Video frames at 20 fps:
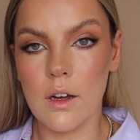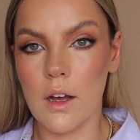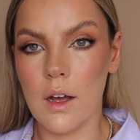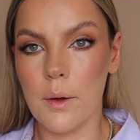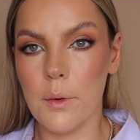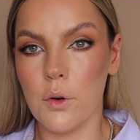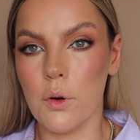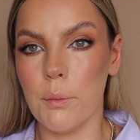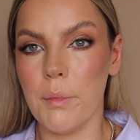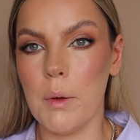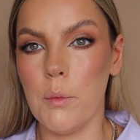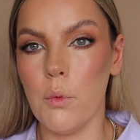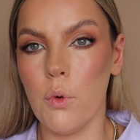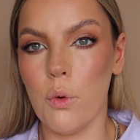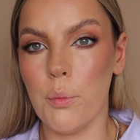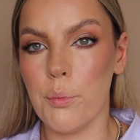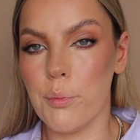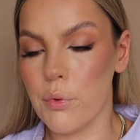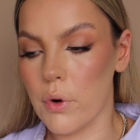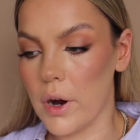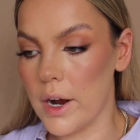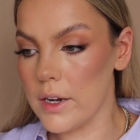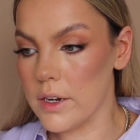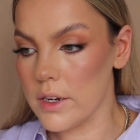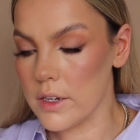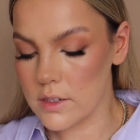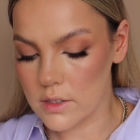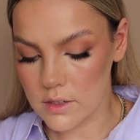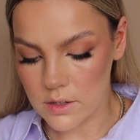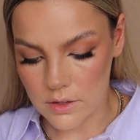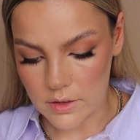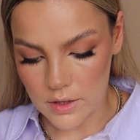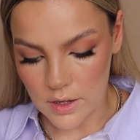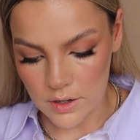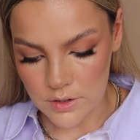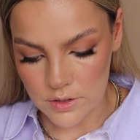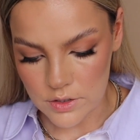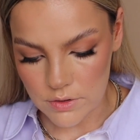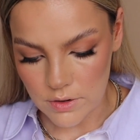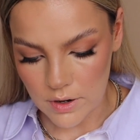I want a bit more brightness on the
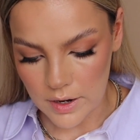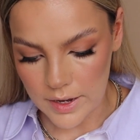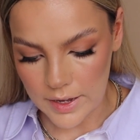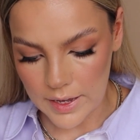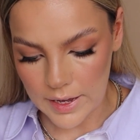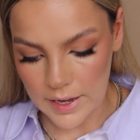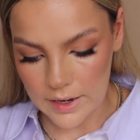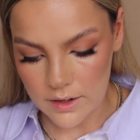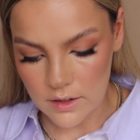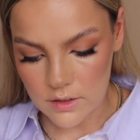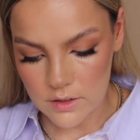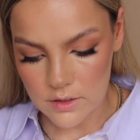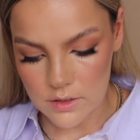under eye again,